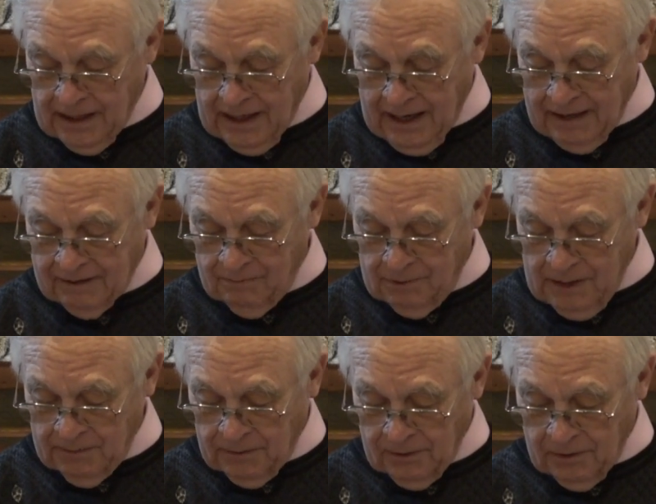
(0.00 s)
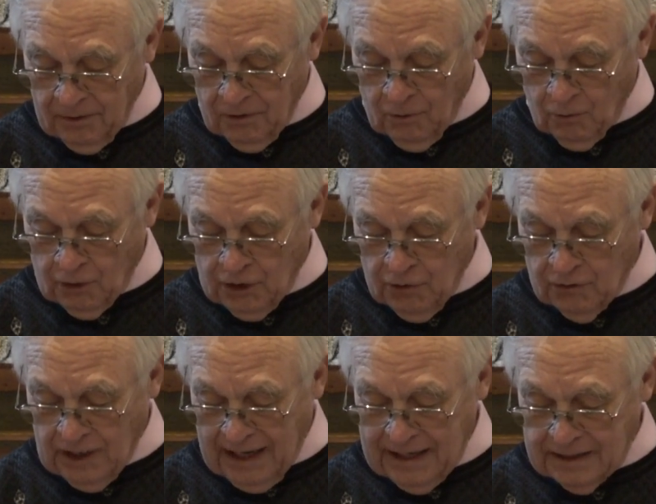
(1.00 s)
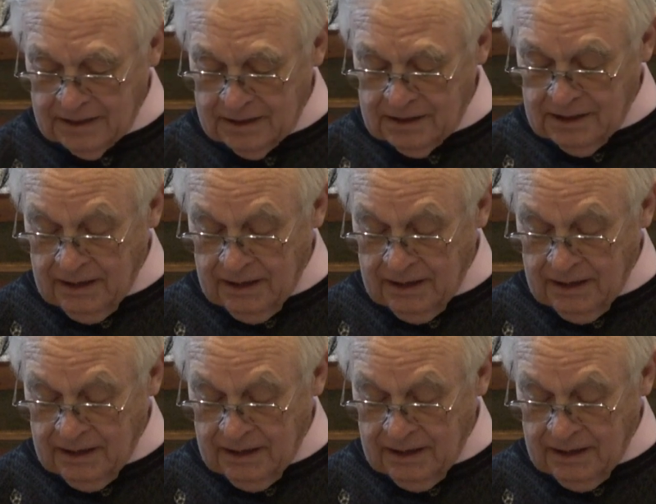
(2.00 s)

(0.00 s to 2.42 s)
And the people were united